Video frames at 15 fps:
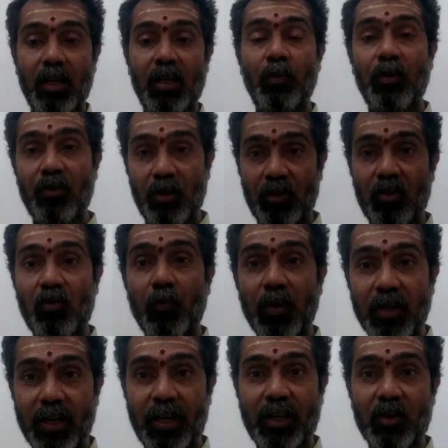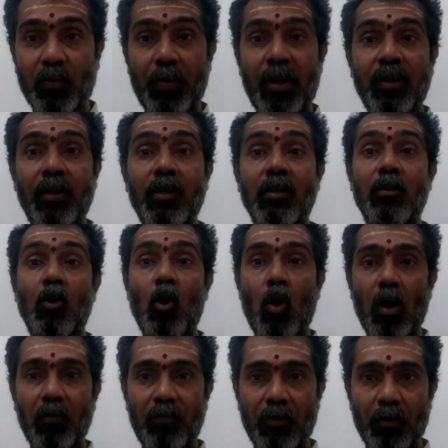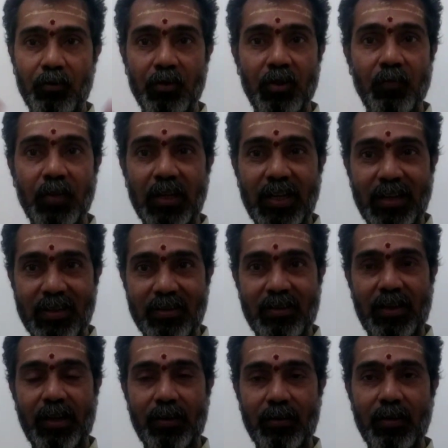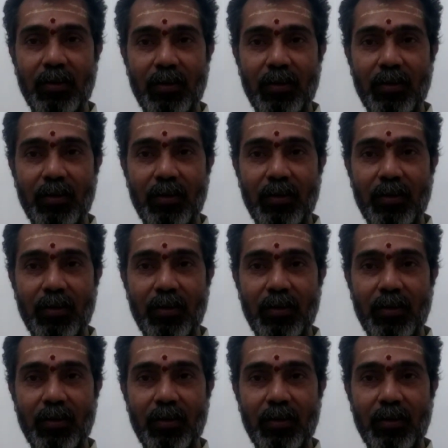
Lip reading: your chest will get expanded and a lot of oxygen will get inside.